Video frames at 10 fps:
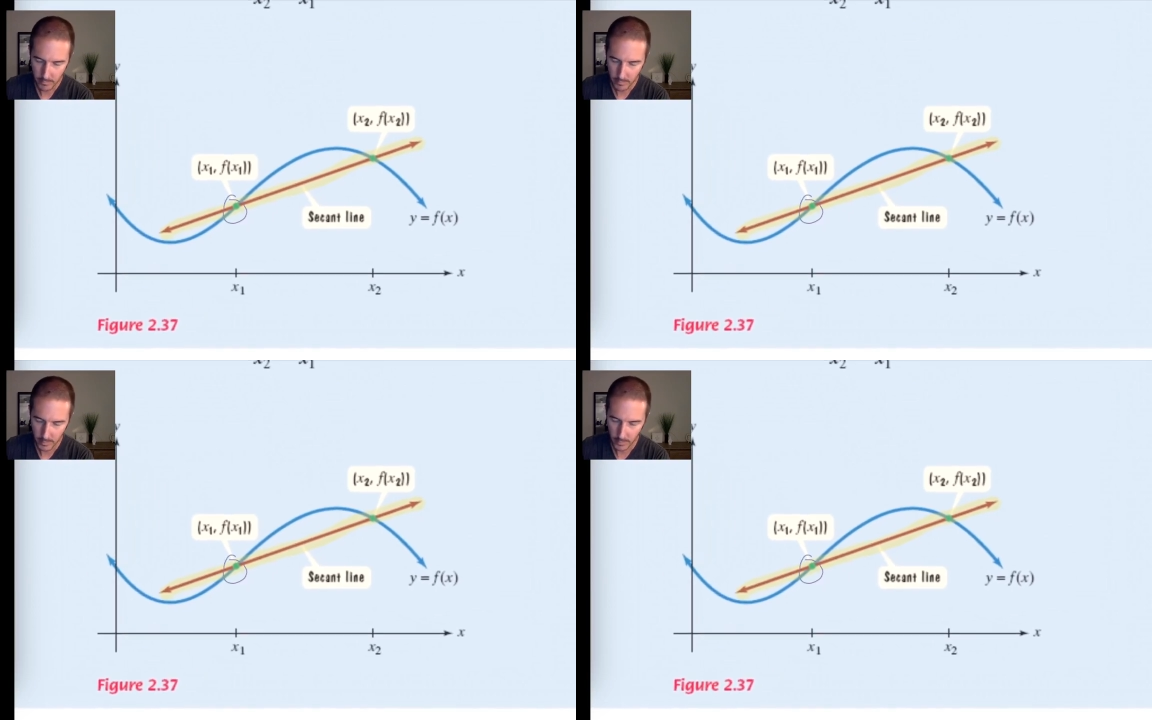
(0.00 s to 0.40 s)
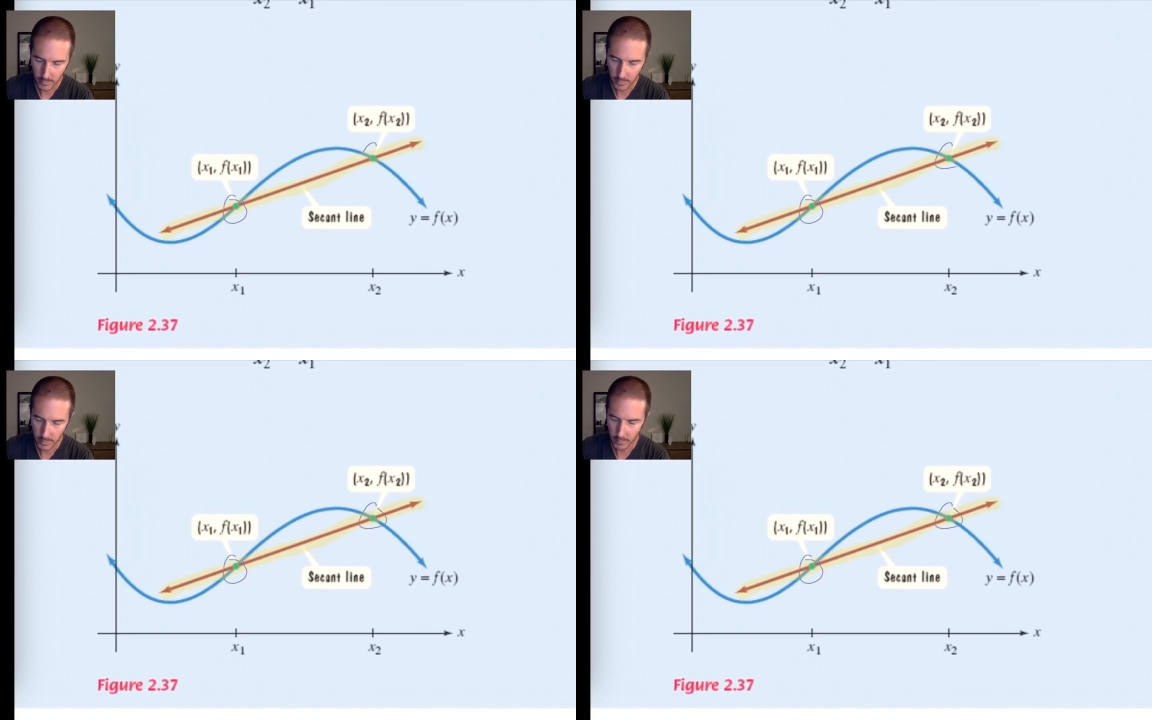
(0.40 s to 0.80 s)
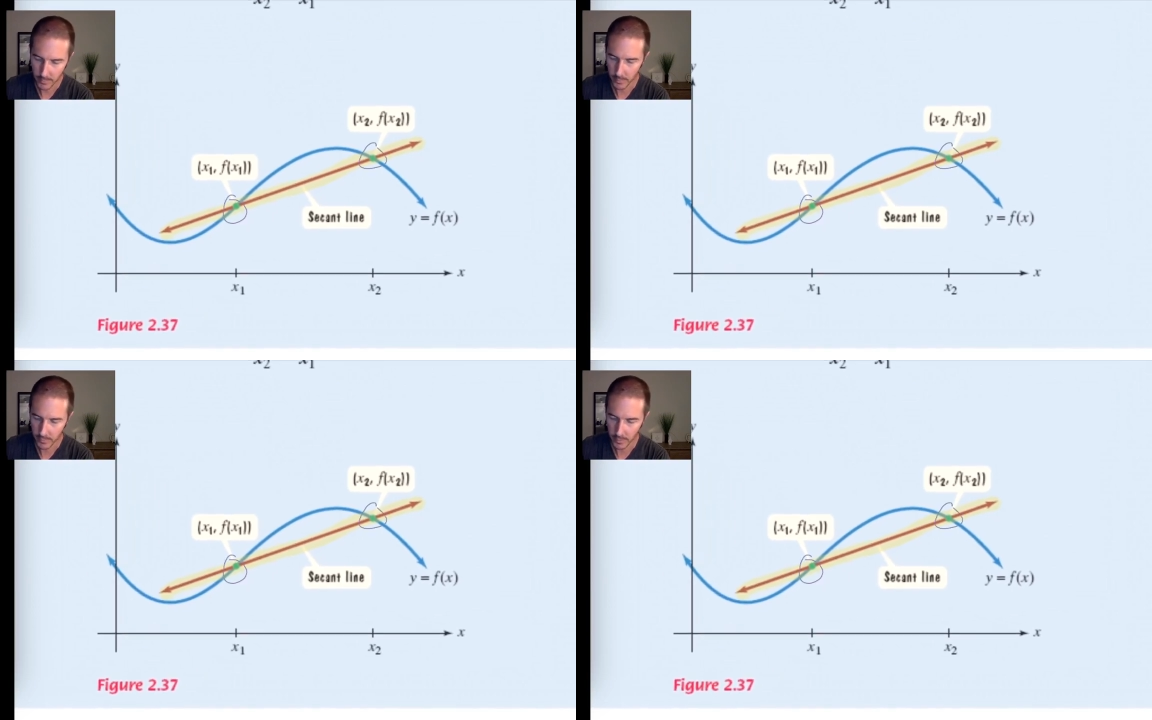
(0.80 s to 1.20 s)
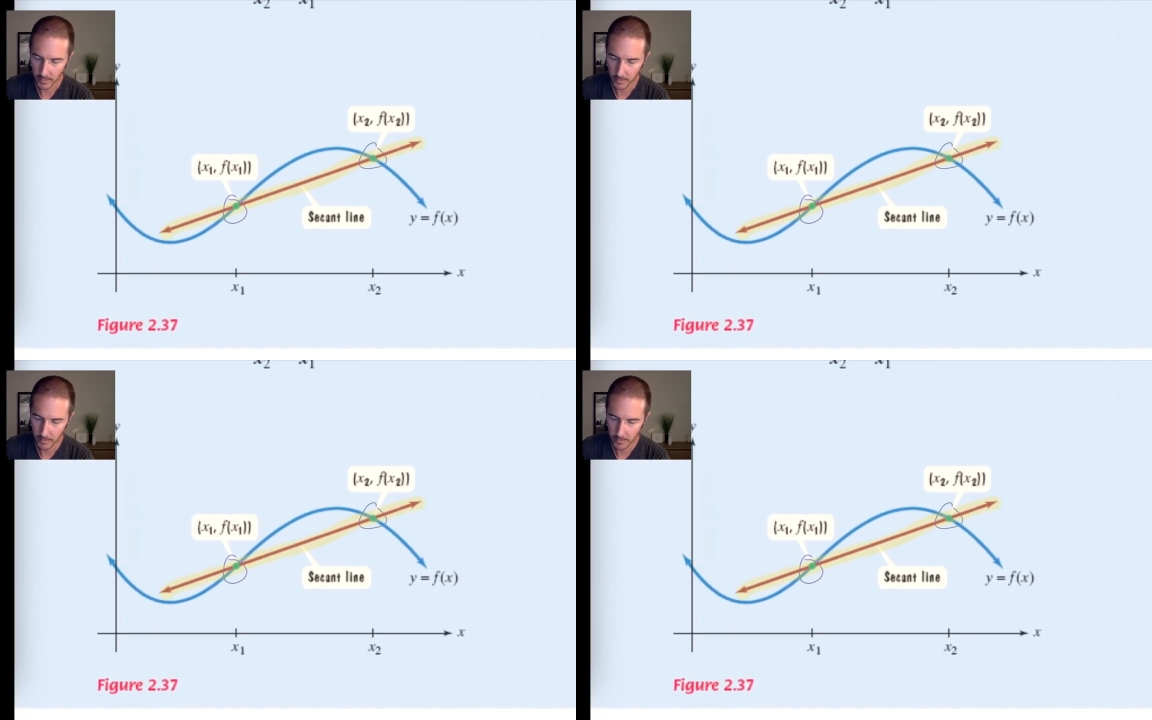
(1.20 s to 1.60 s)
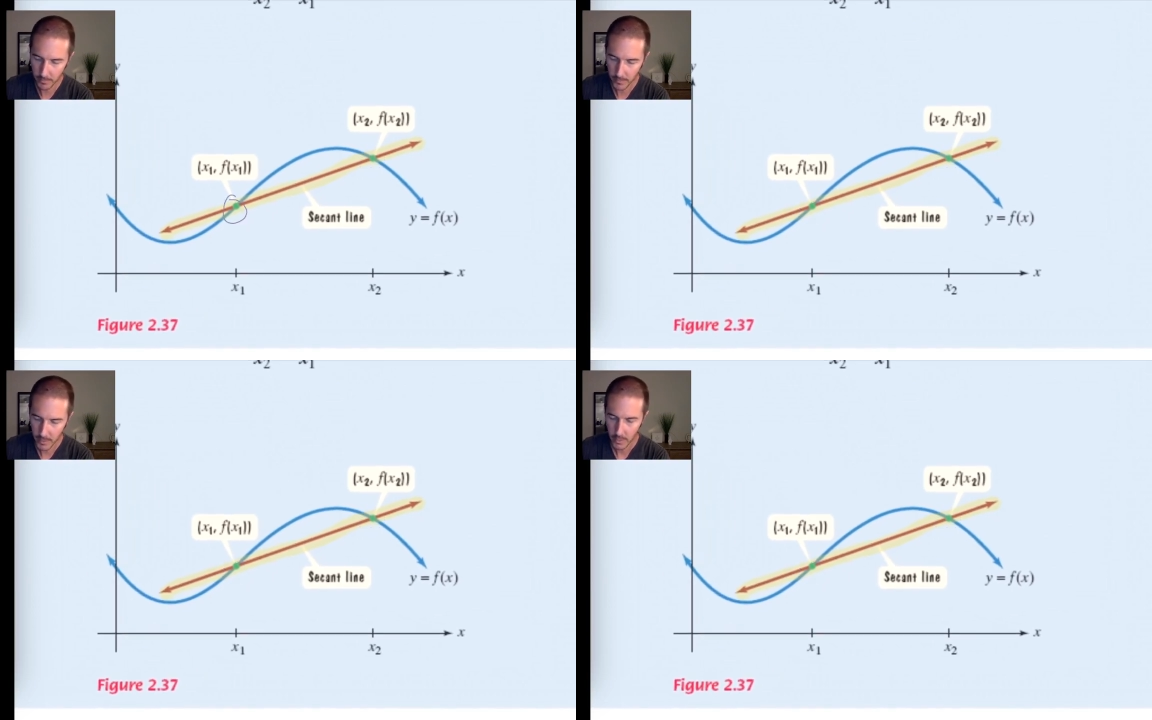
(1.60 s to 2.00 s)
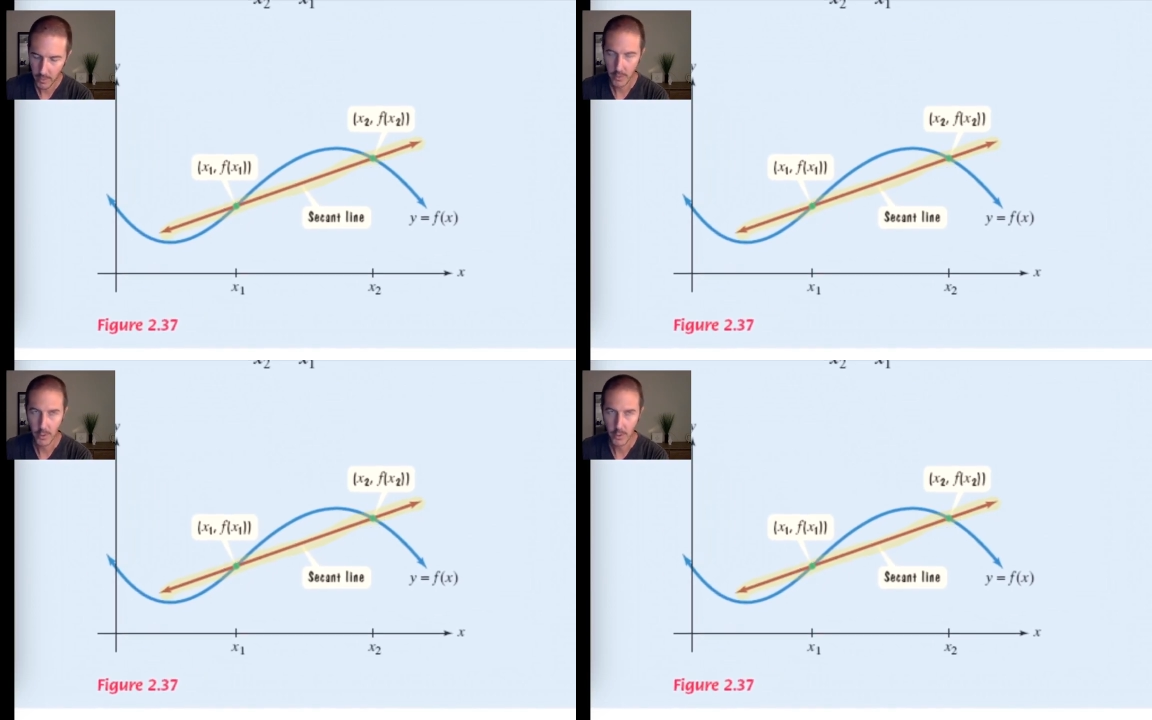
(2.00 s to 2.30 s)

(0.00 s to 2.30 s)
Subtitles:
here and here for example, and